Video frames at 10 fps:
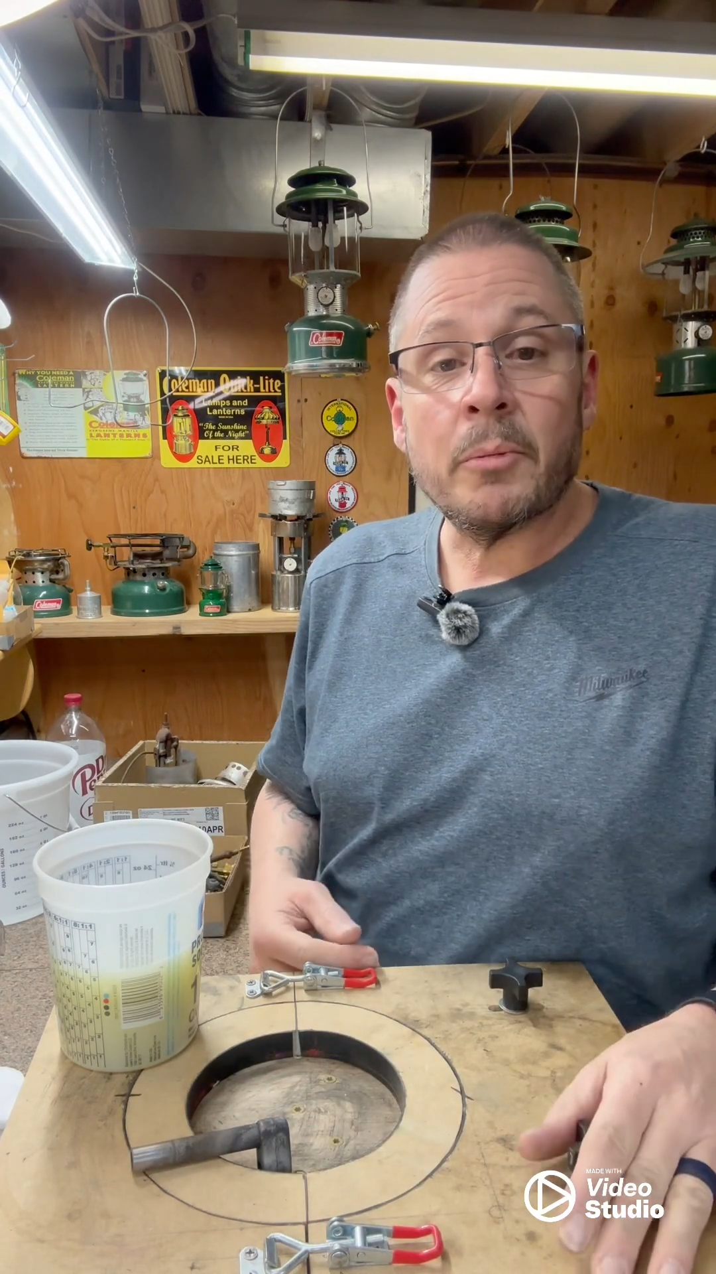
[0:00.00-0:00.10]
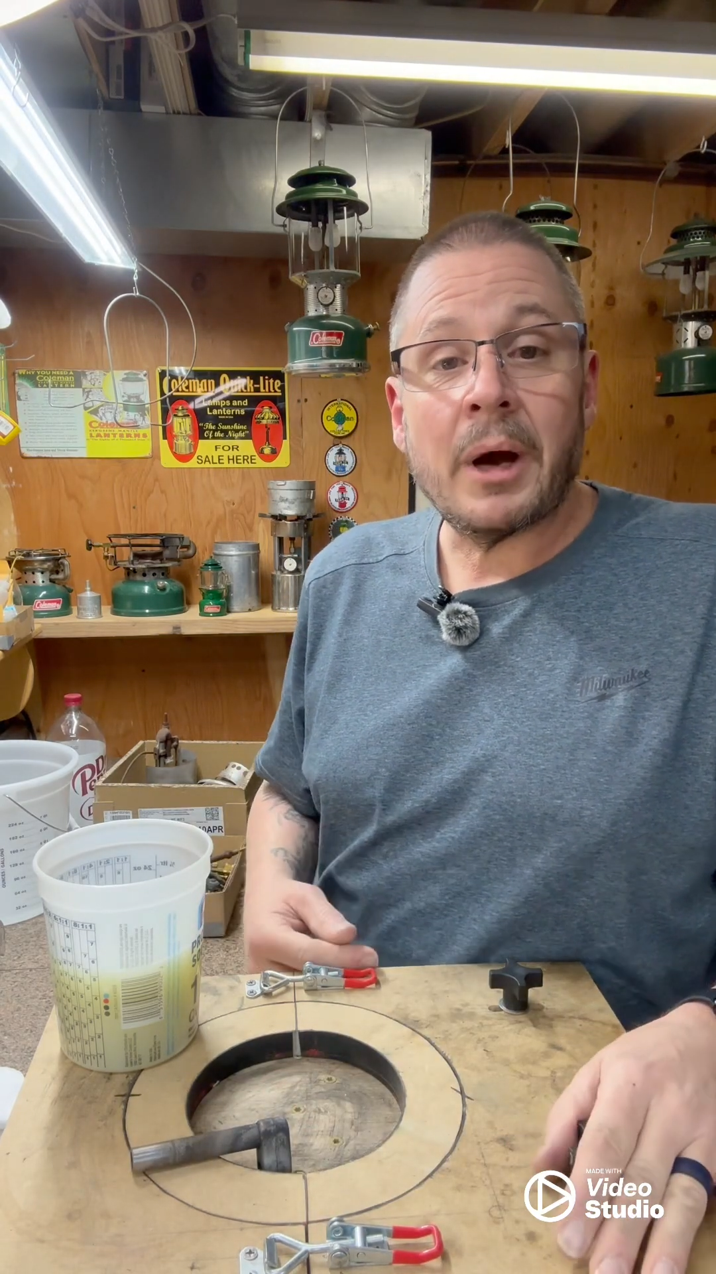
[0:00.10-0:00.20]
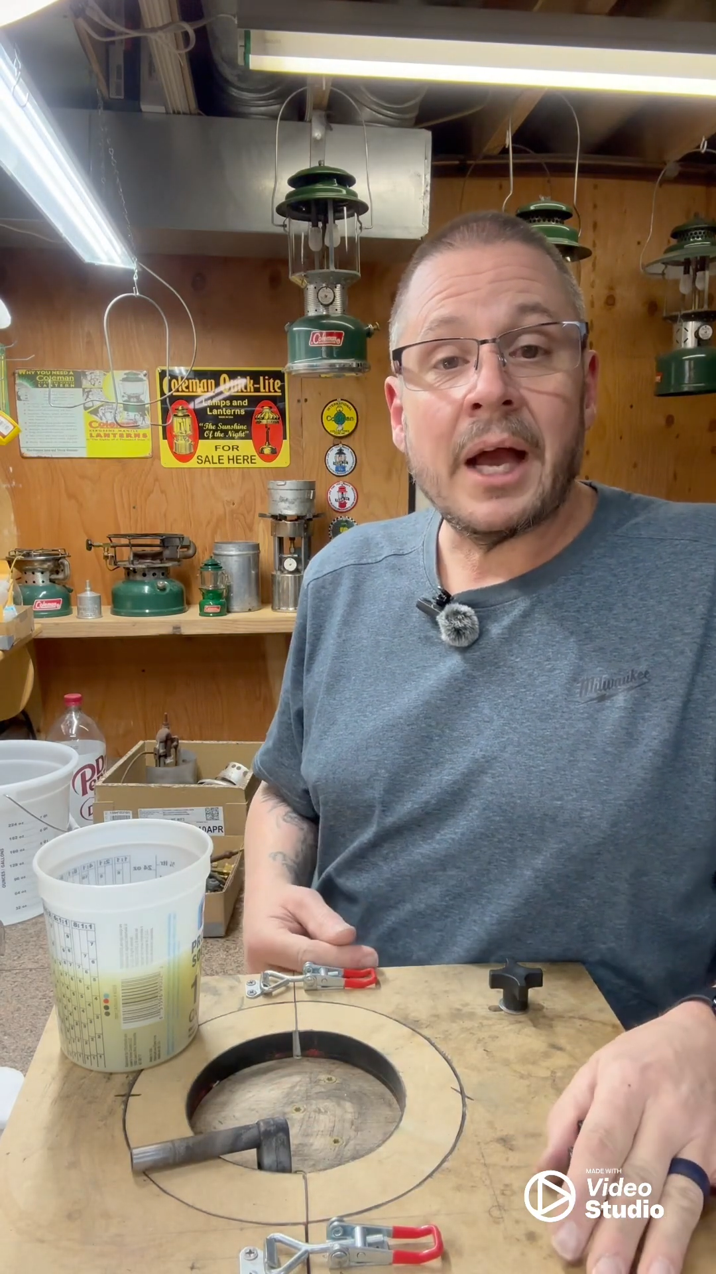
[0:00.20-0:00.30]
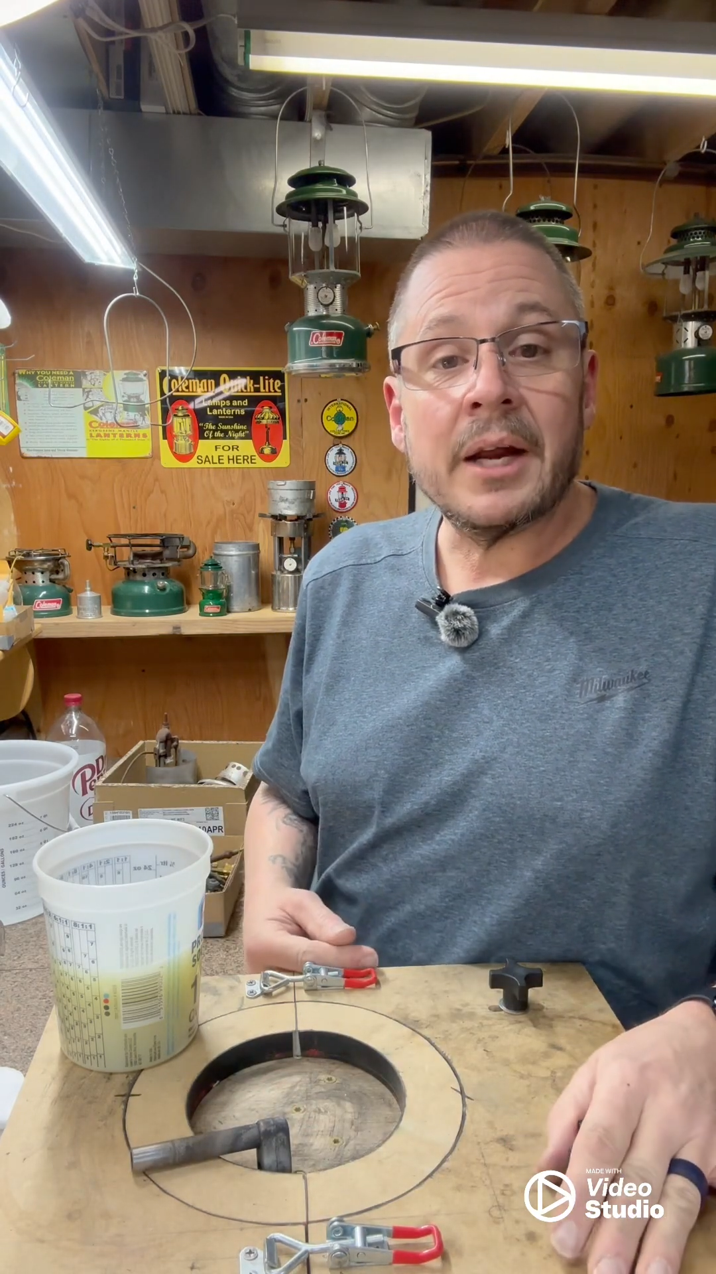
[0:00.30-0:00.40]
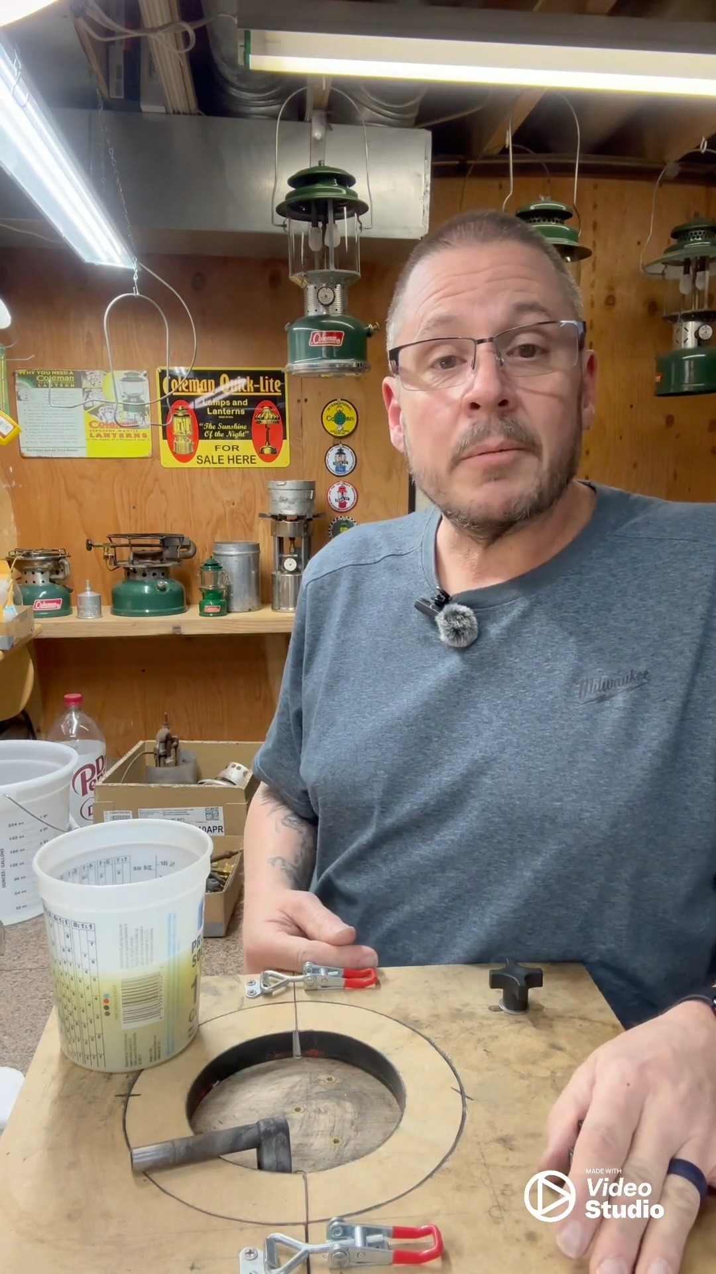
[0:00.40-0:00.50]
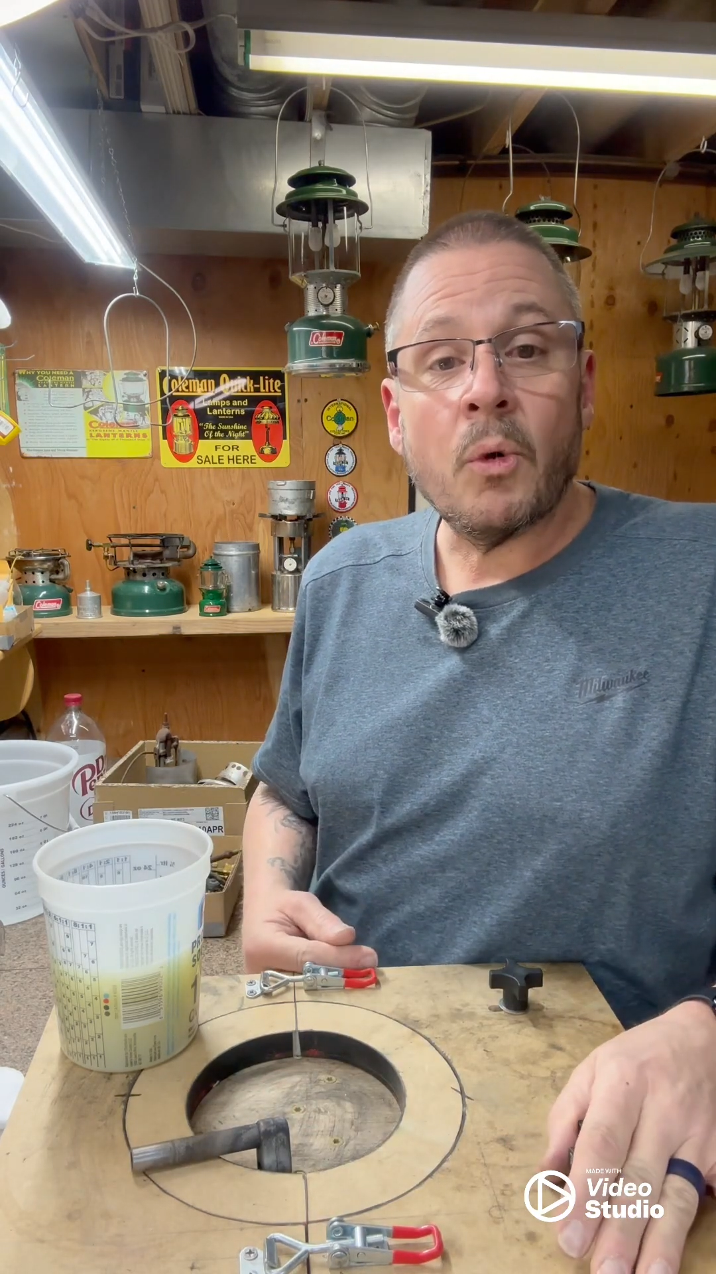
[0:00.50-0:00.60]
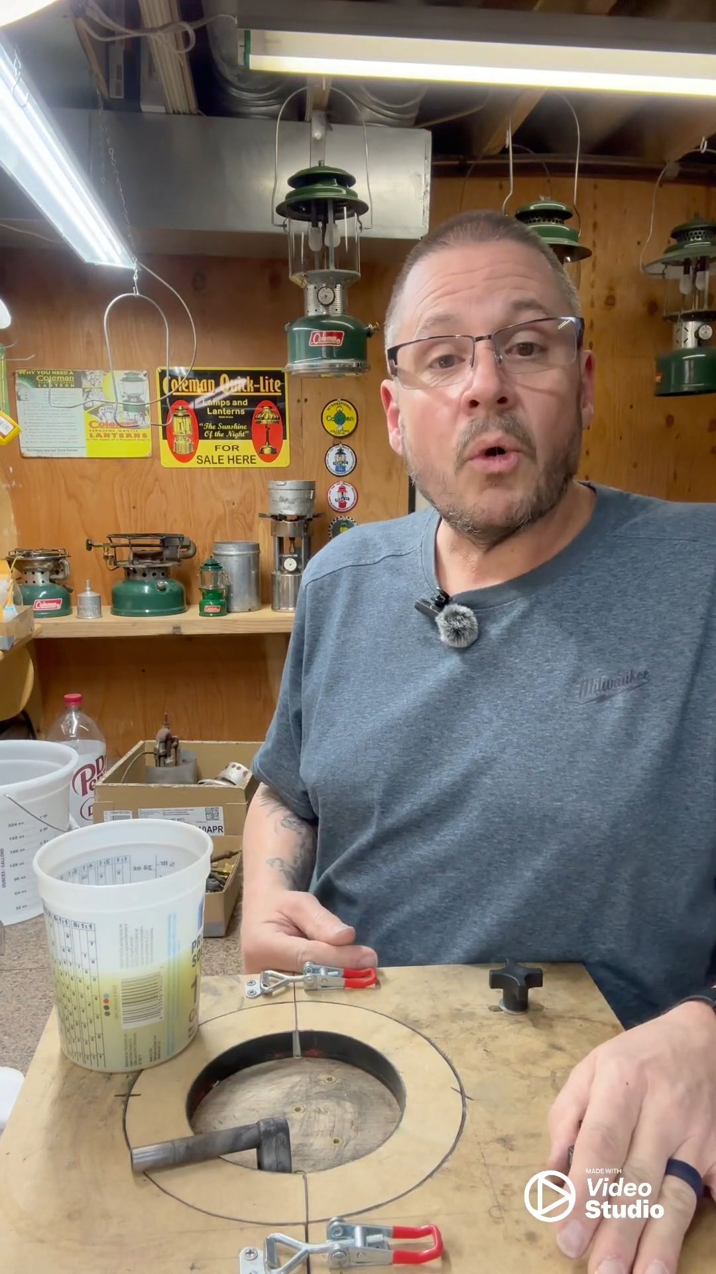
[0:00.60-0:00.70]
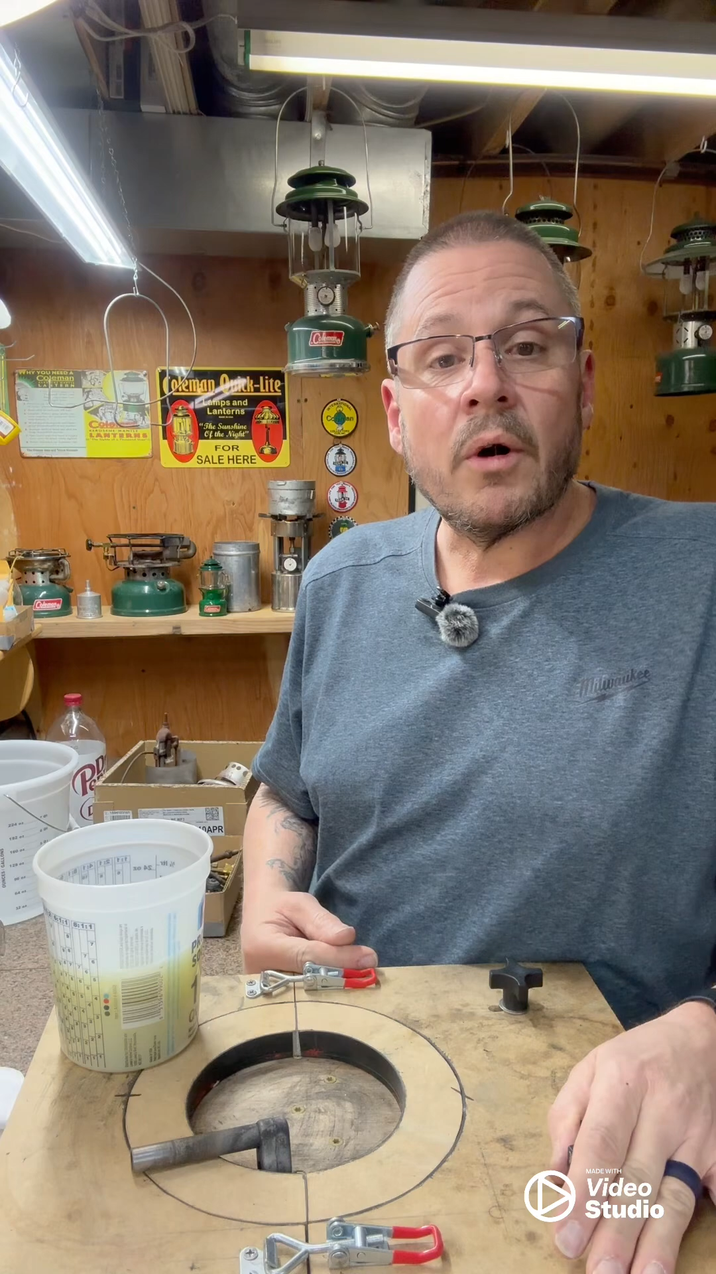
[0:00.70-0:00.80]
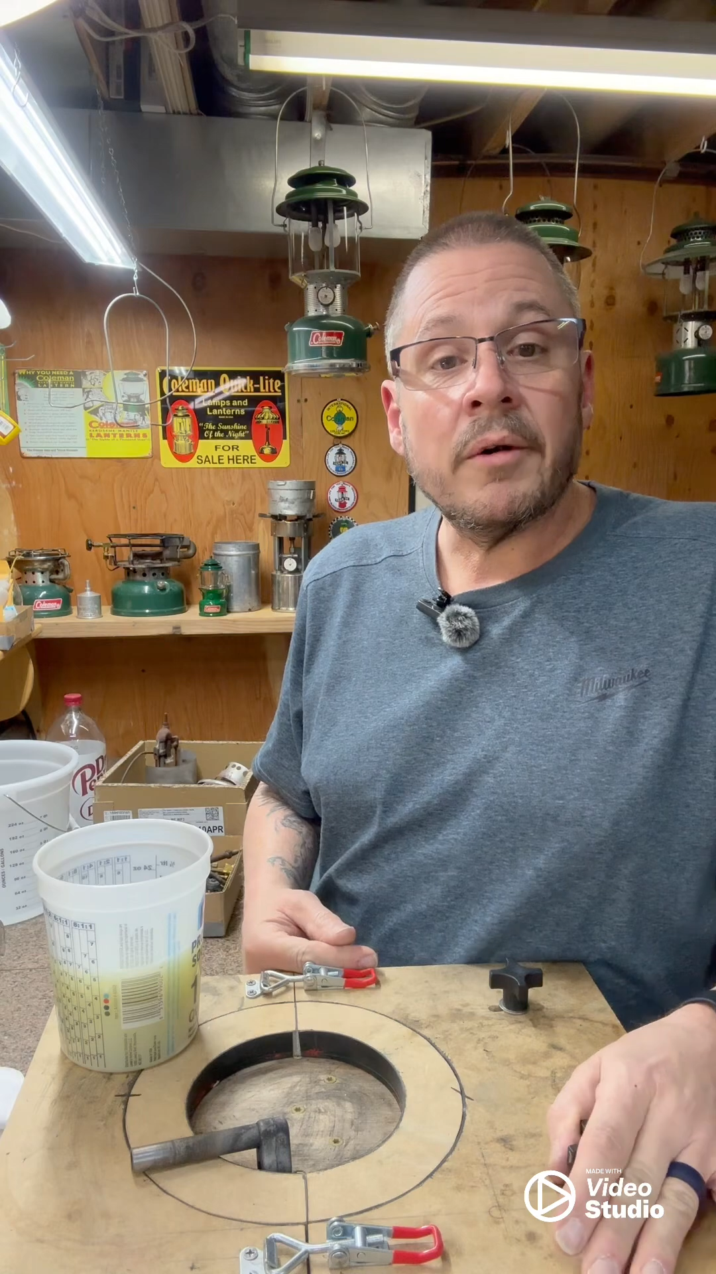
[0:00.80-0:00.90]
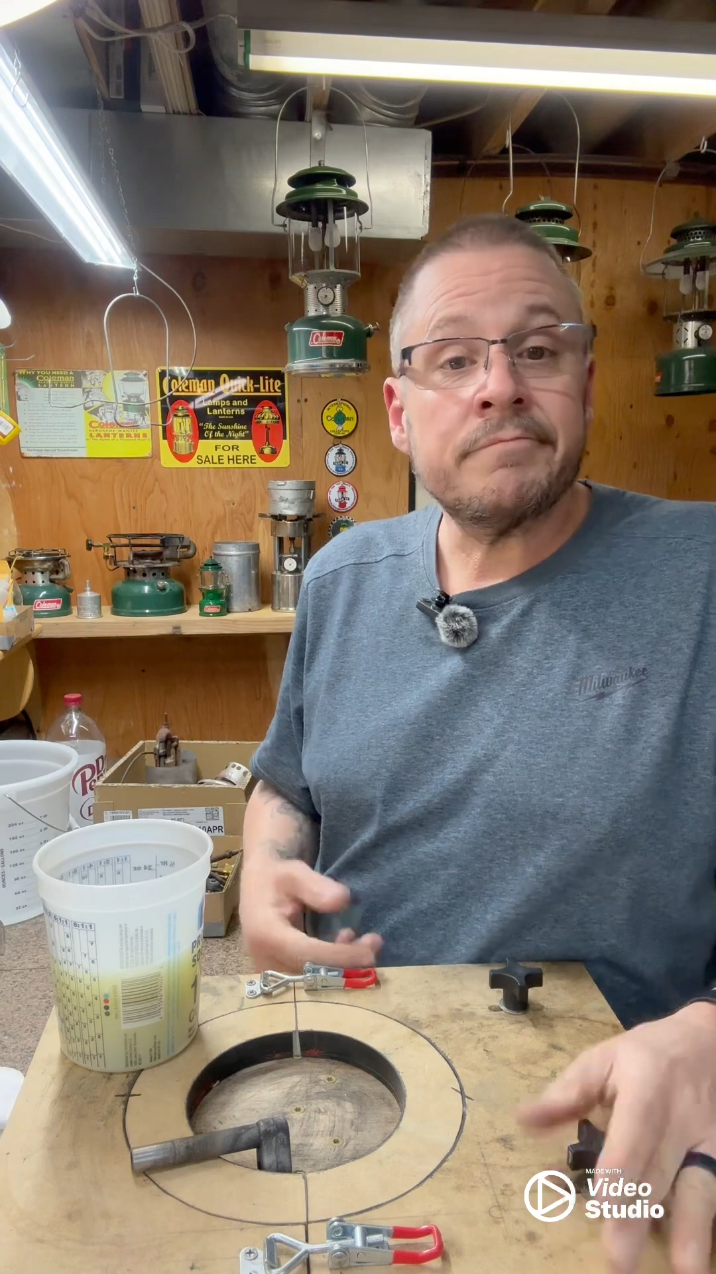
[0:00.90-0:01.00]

buy any more,